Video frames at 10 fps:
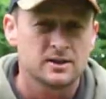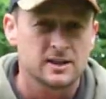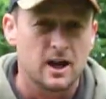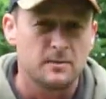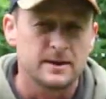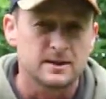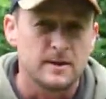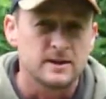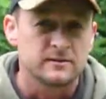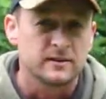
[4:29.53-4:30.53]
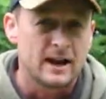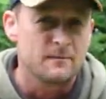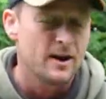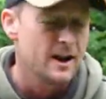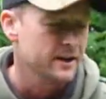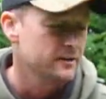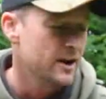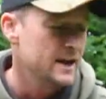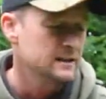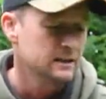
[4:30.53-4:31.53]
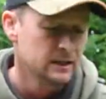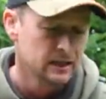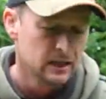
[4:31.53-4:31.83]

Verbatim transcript: set up an expensive camera out in the rain.